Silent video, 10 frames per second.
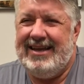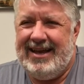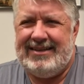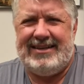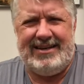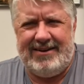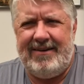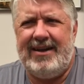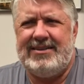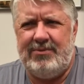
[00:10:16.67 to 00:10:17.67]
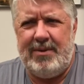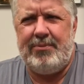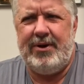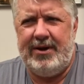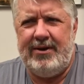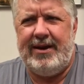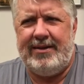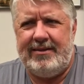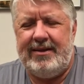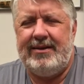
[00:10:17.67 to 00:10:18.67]
Yeah, Santa cracks the whip pretty good. I
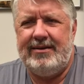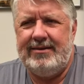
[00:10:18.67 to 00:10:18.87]
think